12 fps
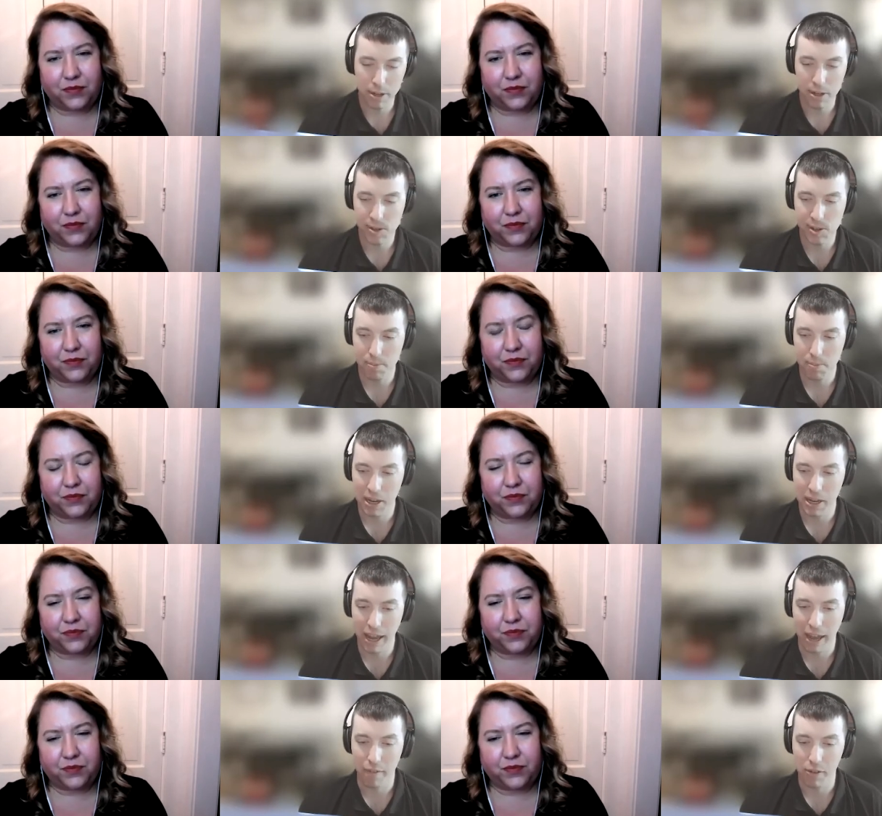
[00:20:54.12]
Speaker 1: doesn't mean
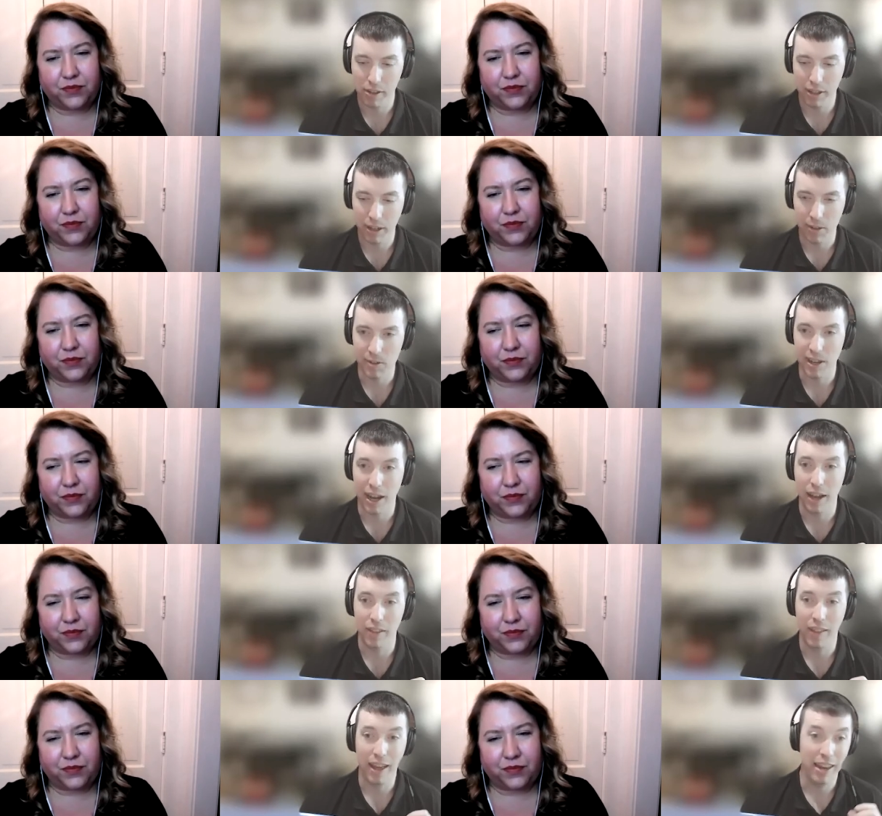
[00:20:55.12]
everything is
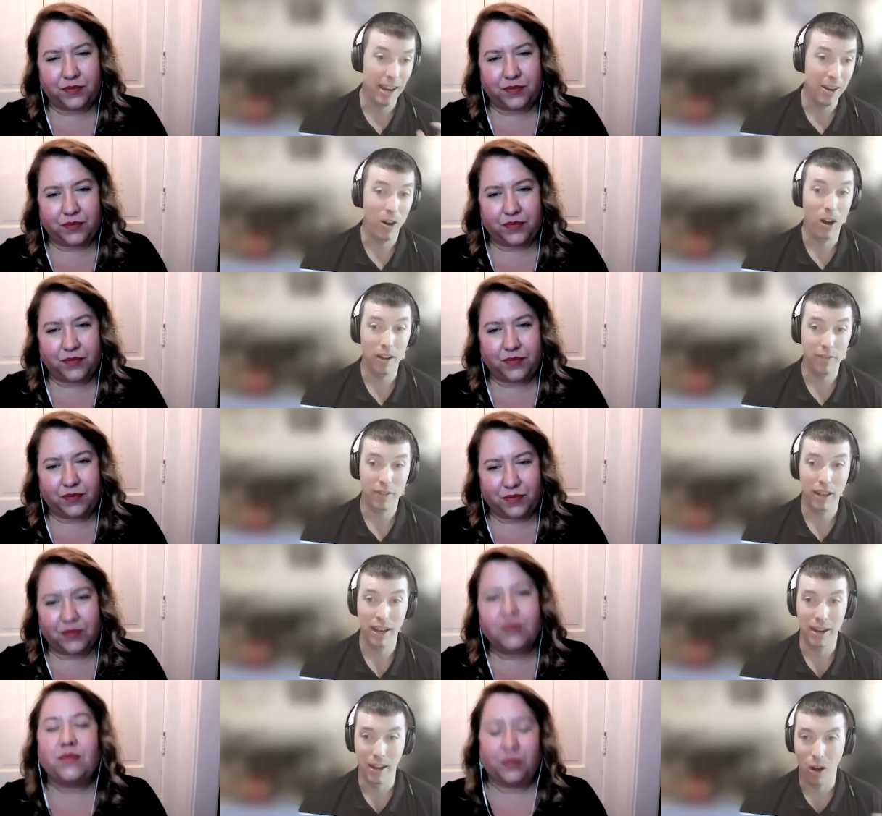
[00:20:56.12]
online and offline
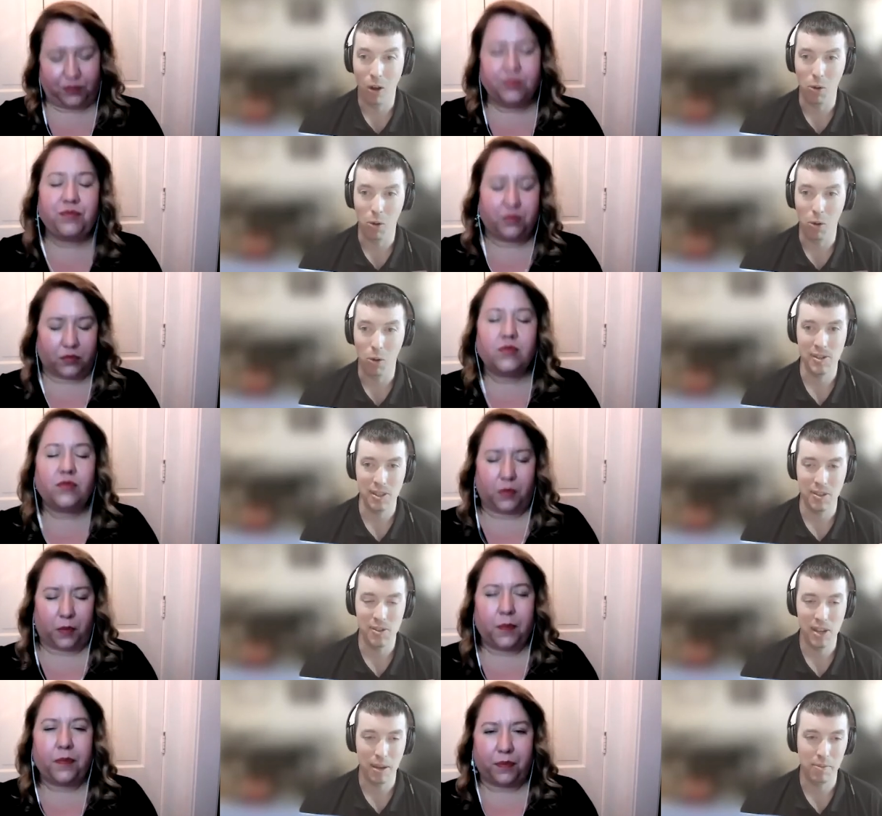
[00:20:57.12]
always at the
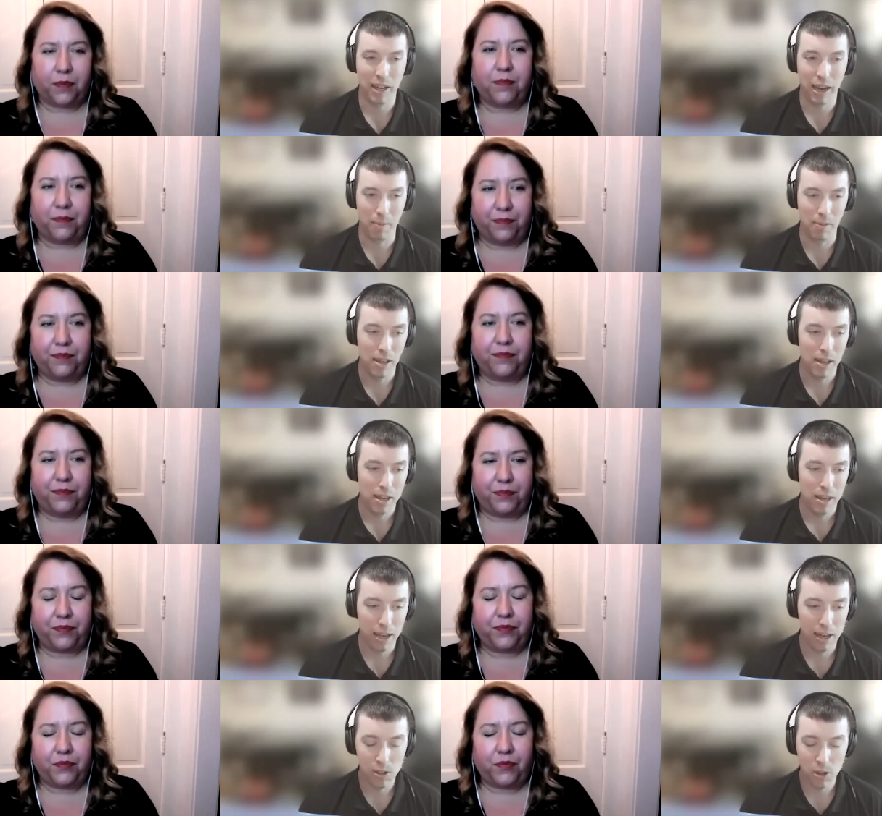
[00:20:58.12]
same time. Mm-hmm.
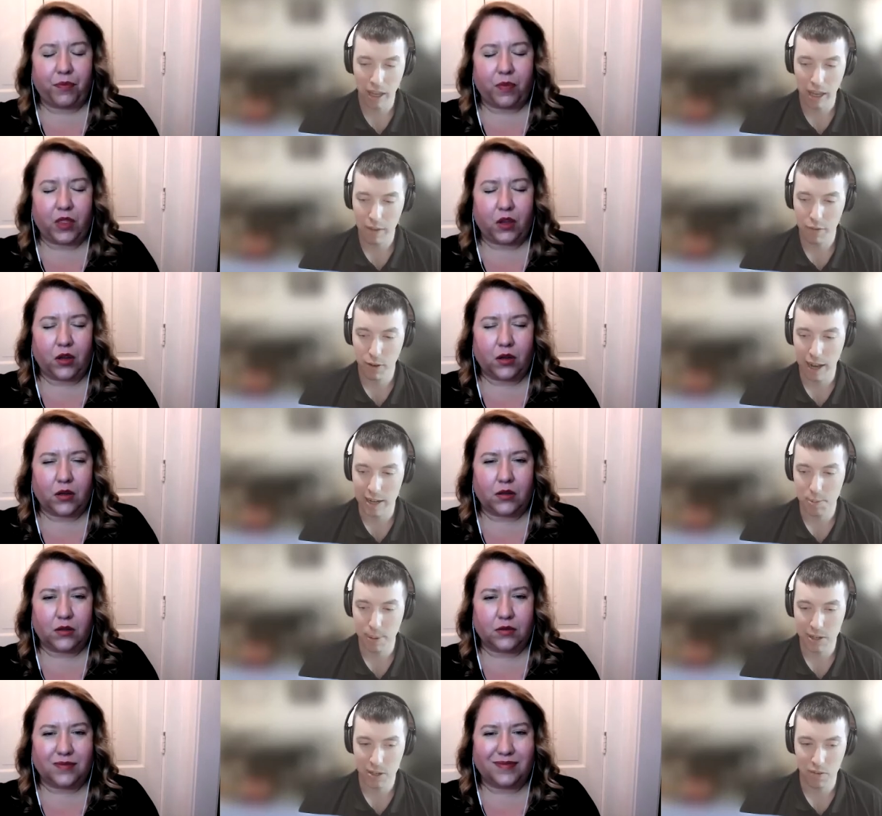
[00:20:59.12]
It's okay for
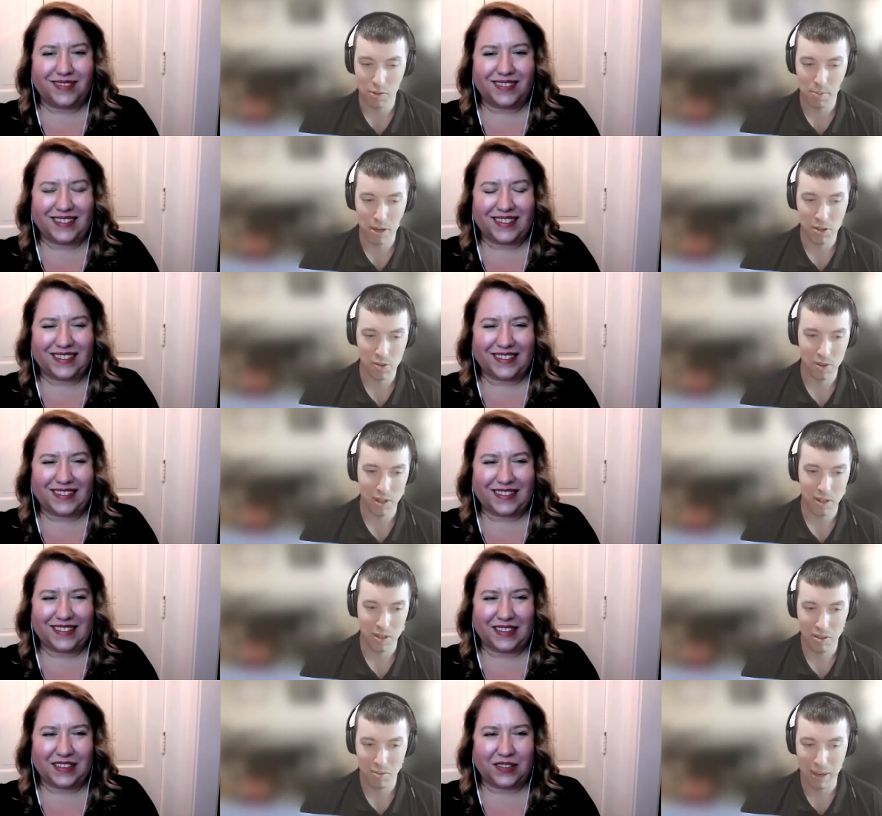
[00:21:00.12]
aspects of your ministry
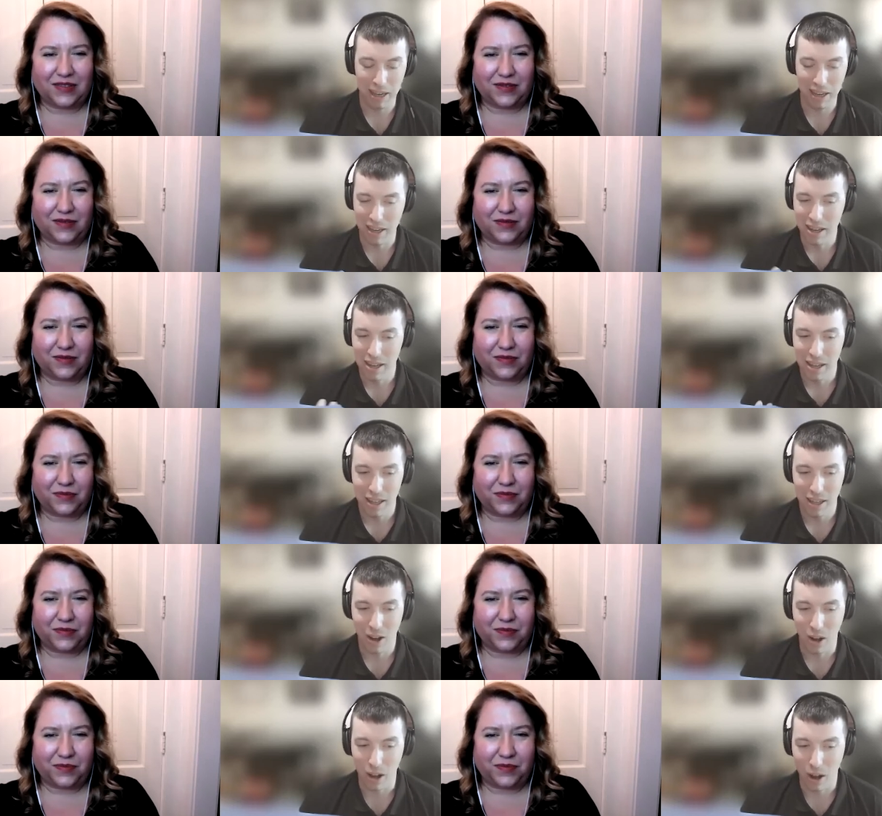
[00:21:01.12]
to be
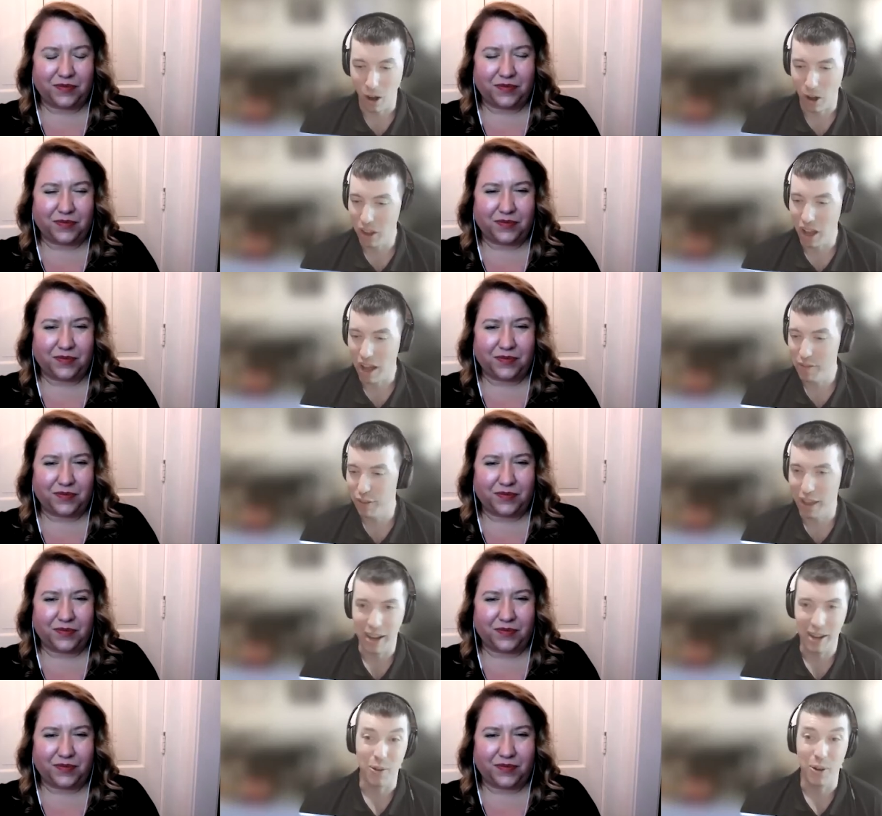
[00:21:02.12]
all offline
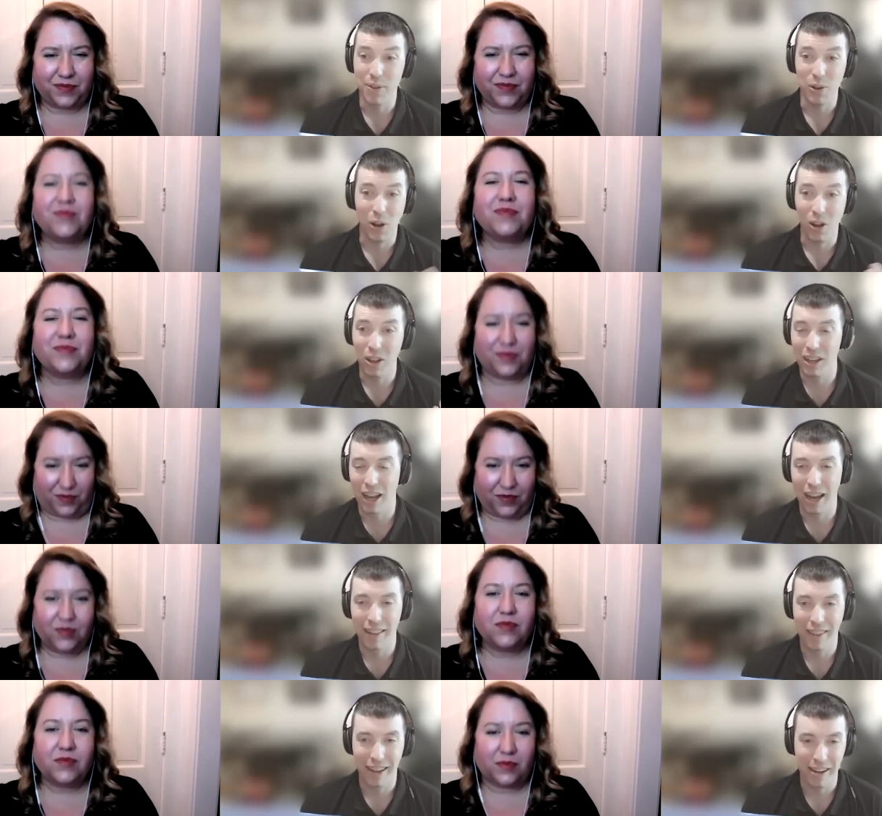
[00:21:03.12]
or even all
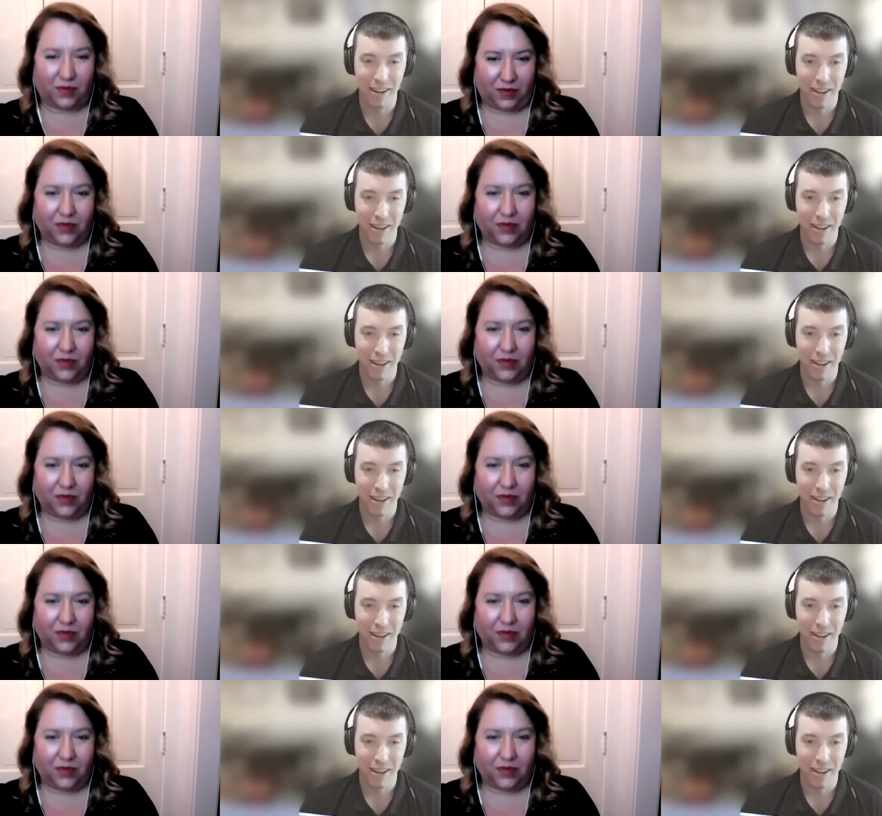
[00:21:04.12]
online.